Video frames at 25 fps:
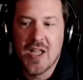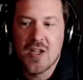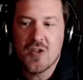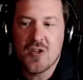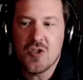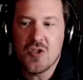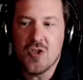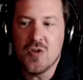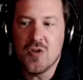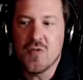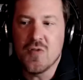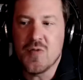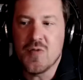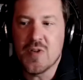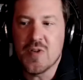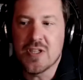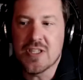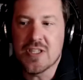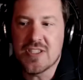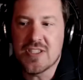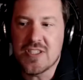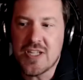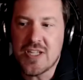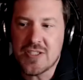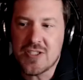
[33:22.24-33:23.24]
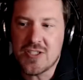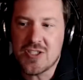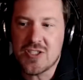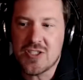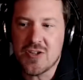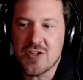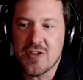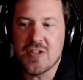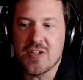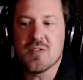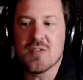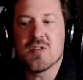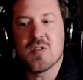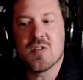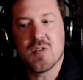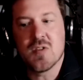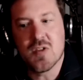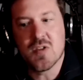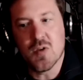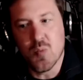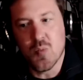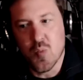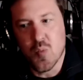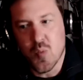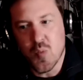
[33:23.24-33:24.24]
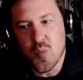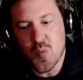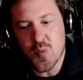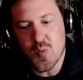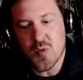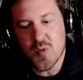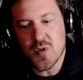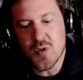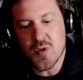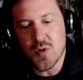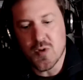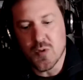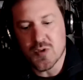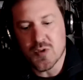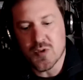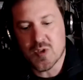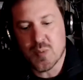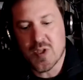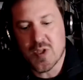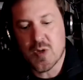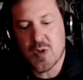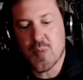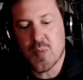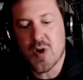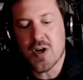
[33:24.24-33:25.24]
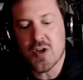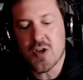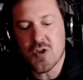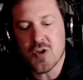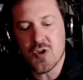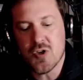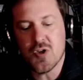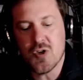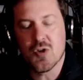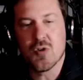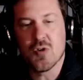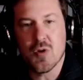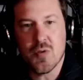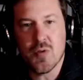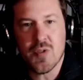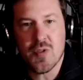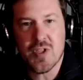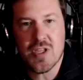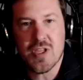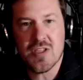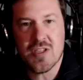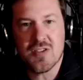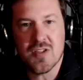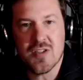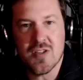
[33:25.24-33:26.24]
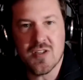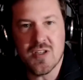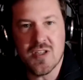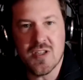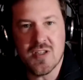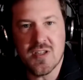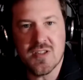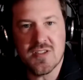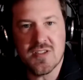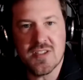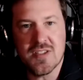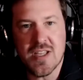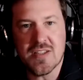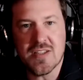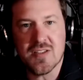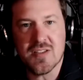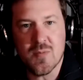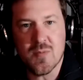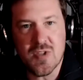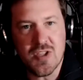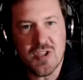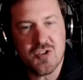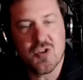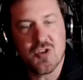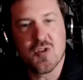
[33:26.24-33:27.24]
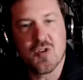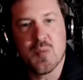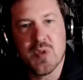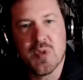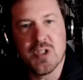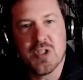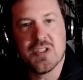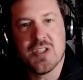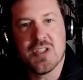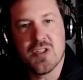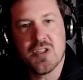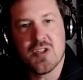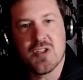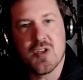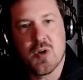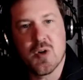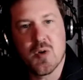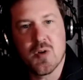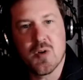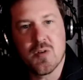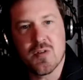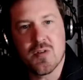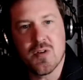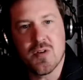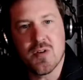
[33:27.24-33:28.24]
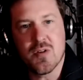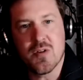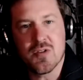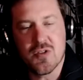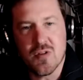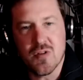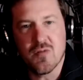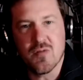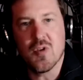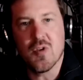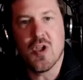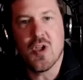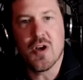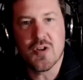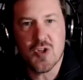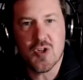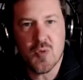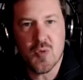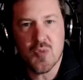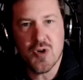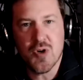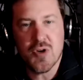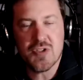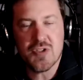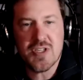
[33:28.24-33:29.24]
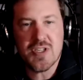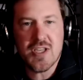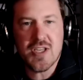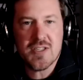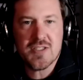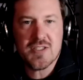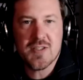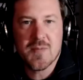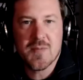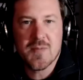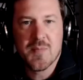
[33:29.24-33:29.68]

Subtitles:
do you feel it's necessary to split apart and do your own things? And is that something that's sort of built into your sort of long-term process?